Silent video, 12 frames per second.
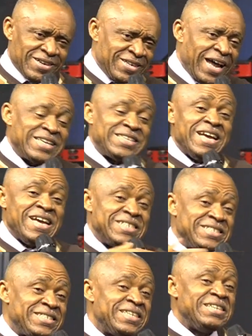That a
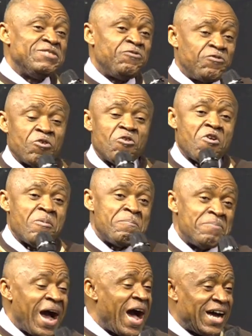sinful
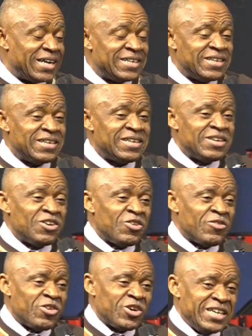man
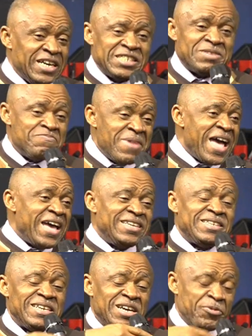is made
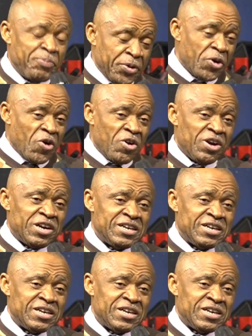pure